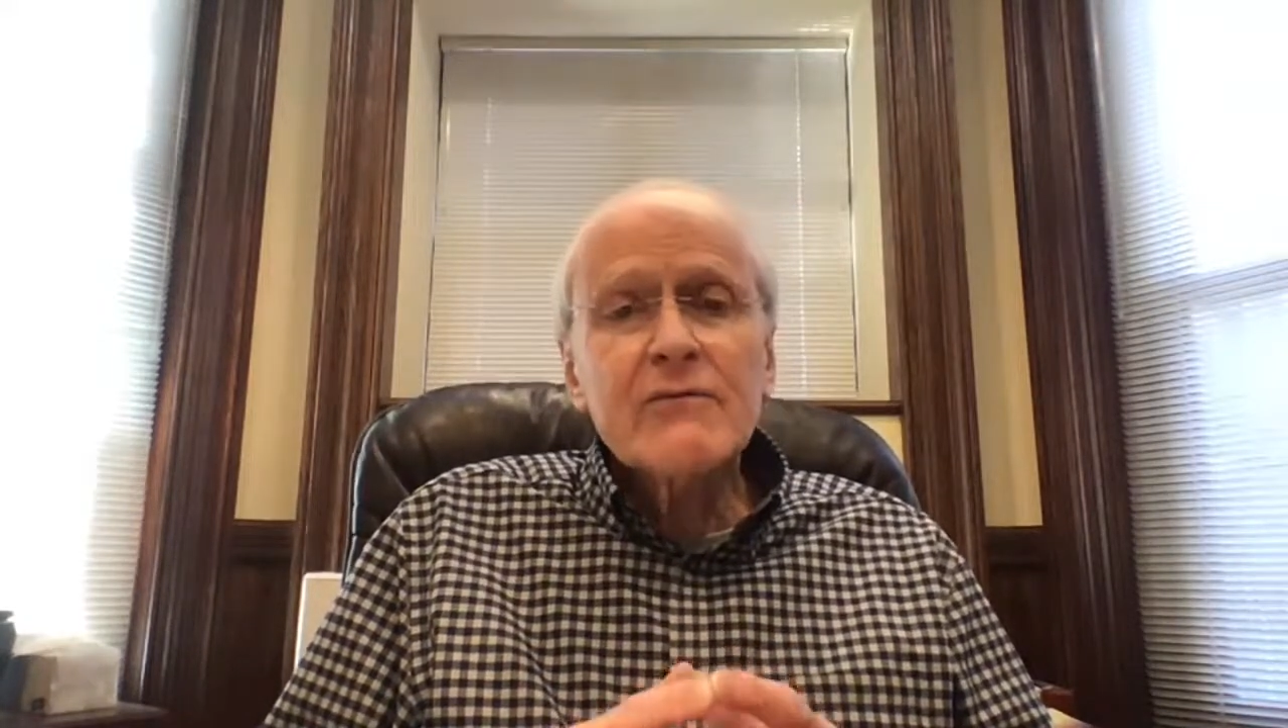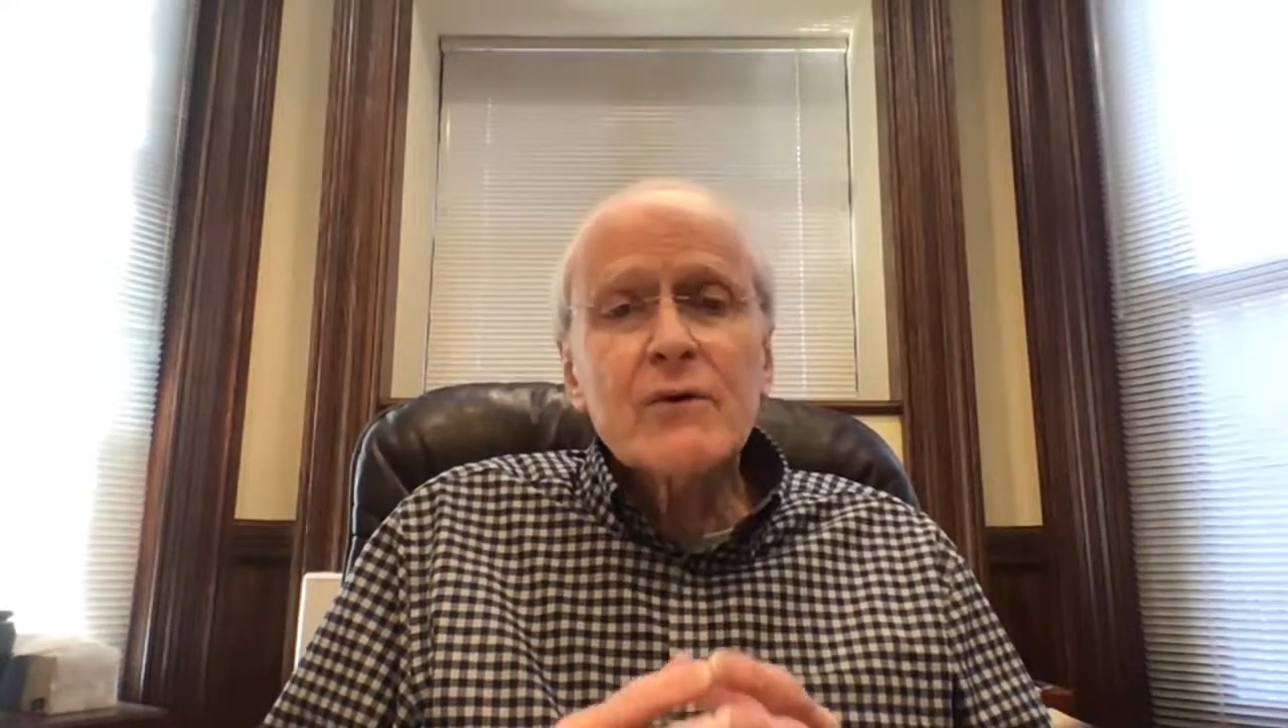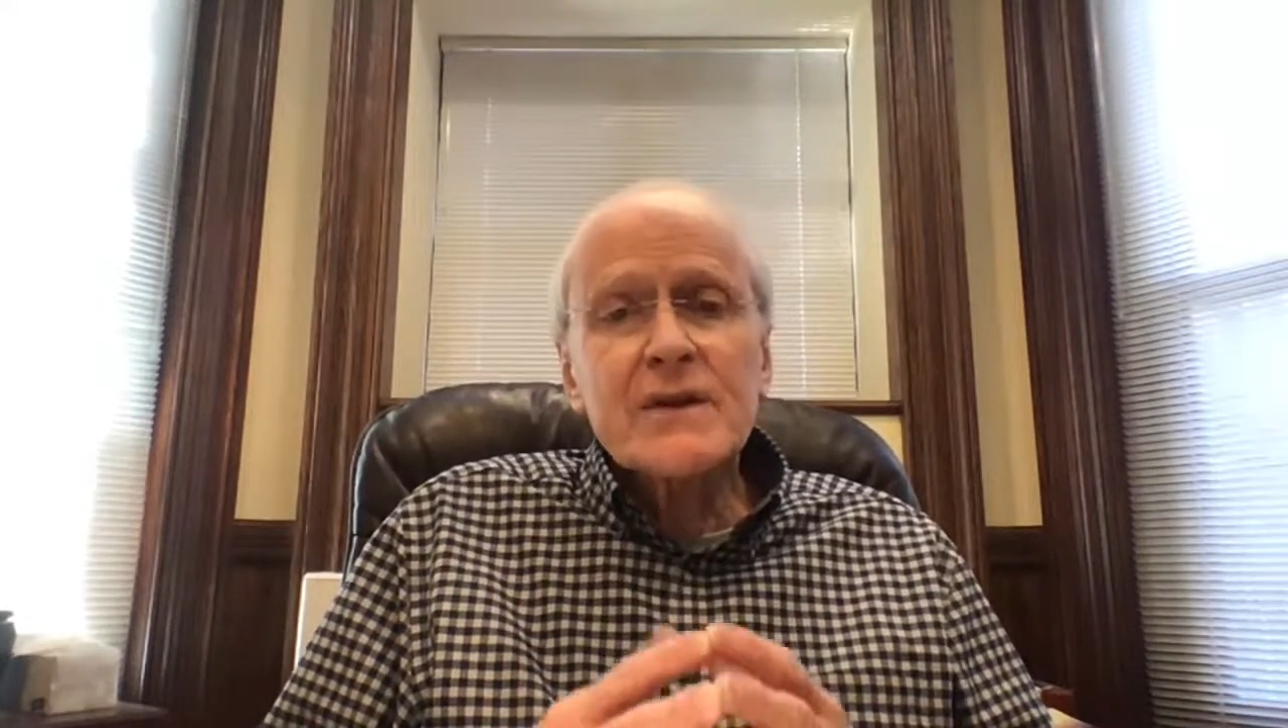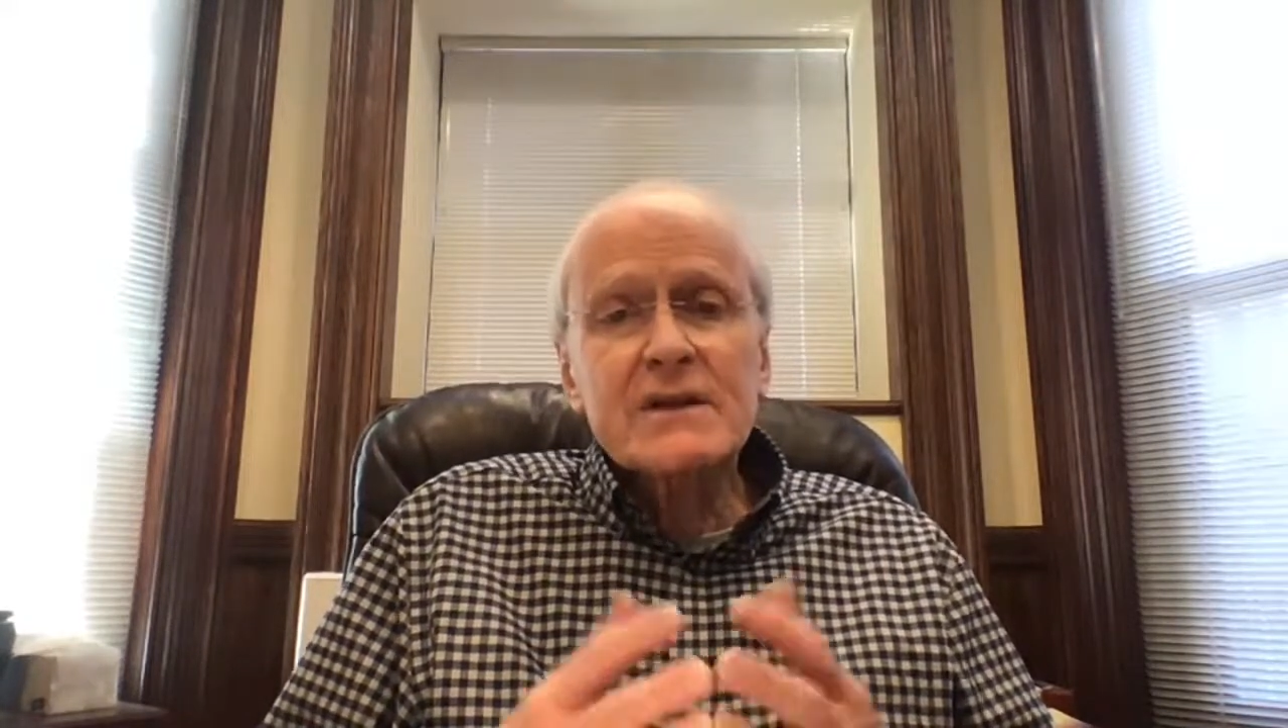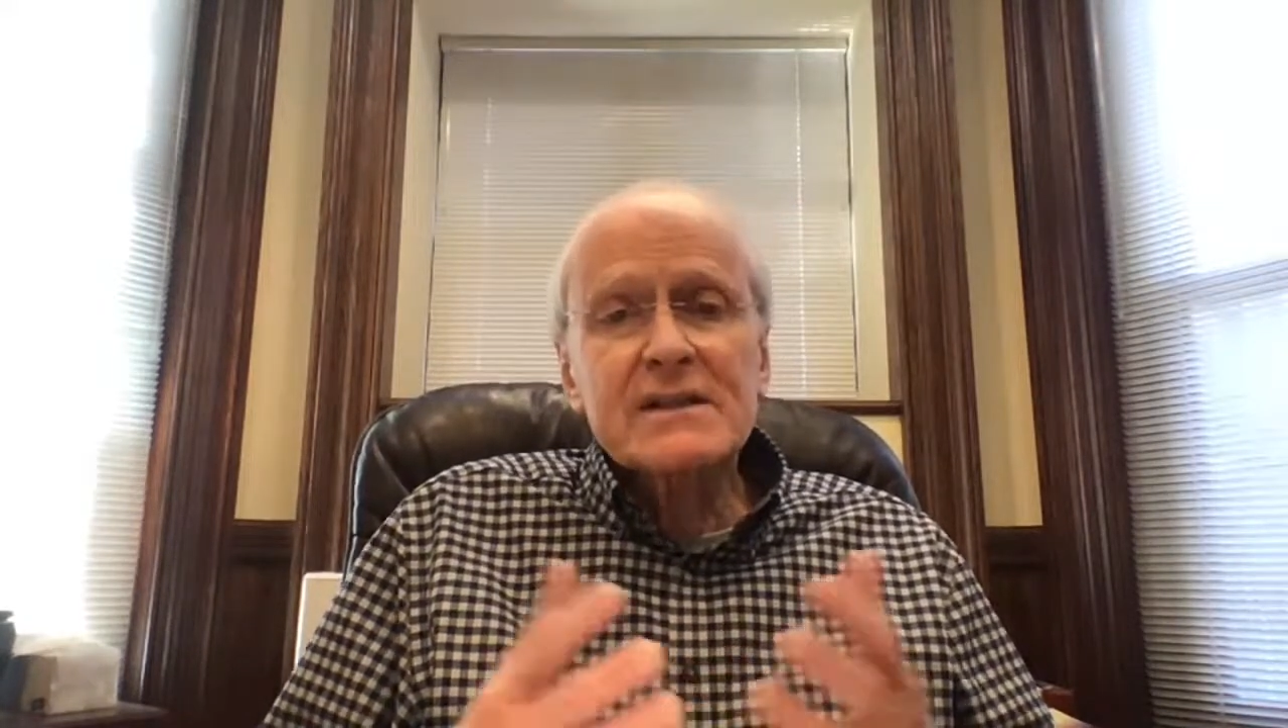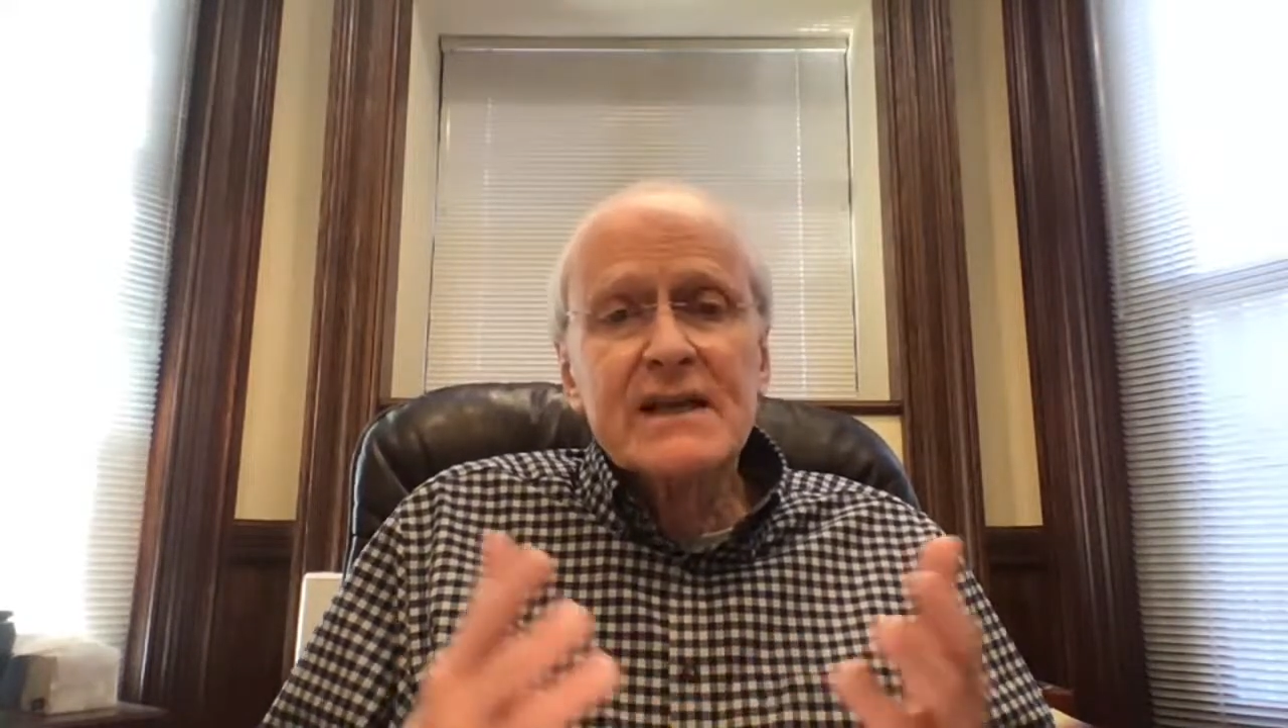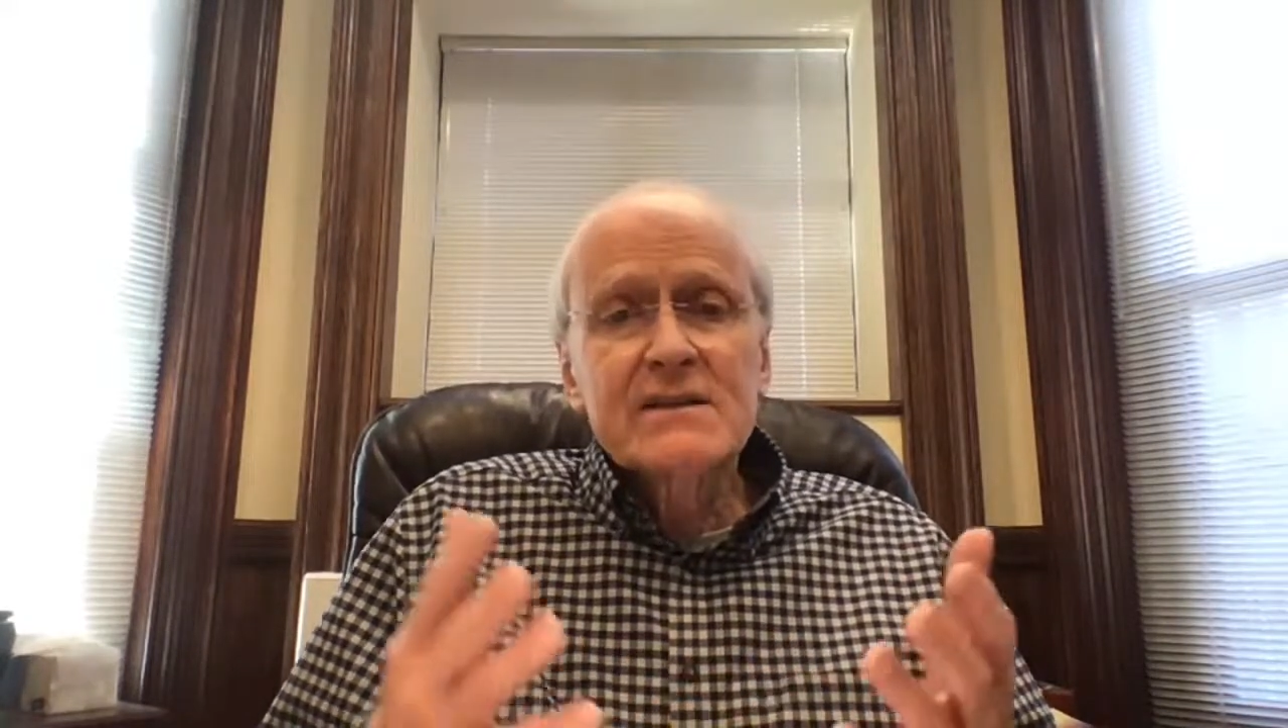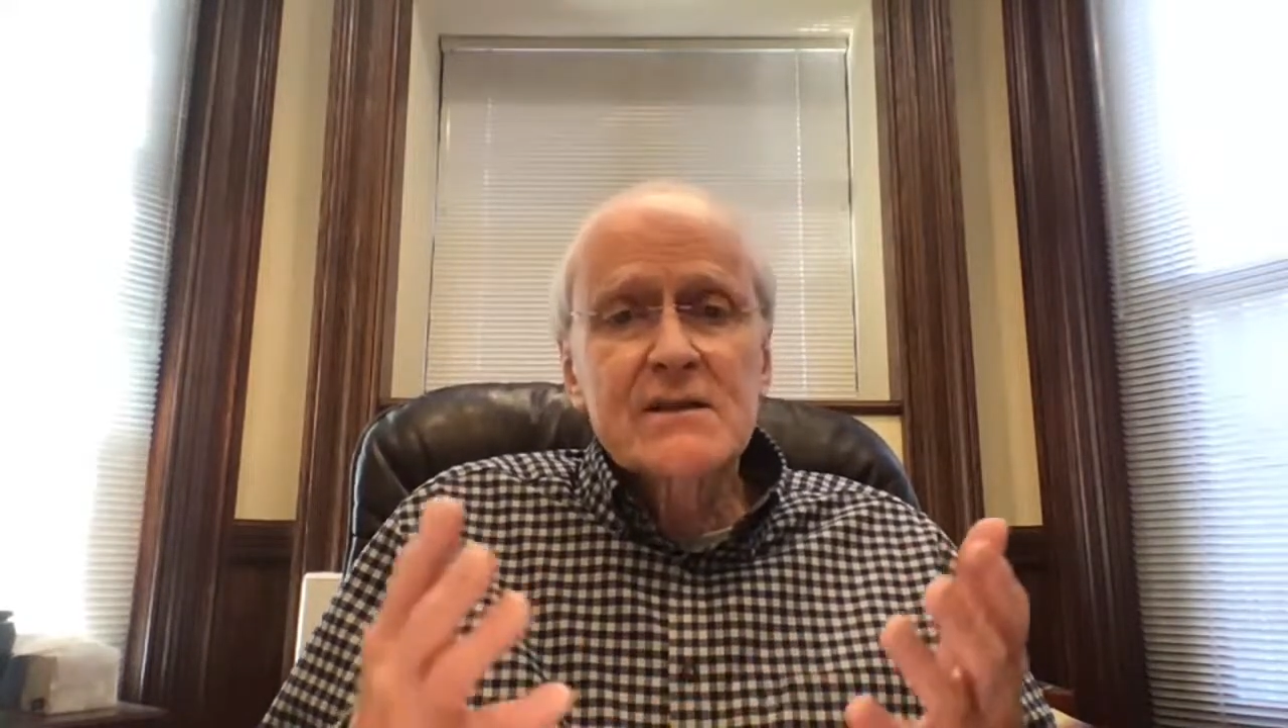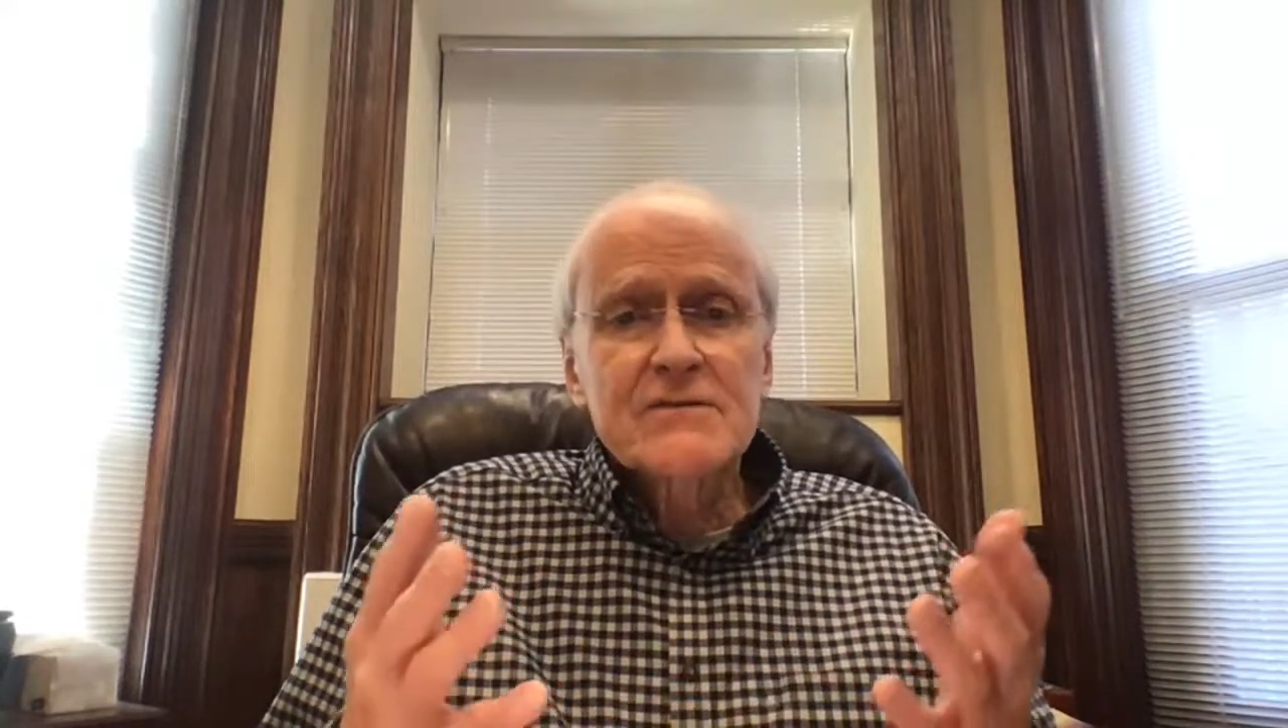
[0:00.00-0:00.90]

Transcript: with a sense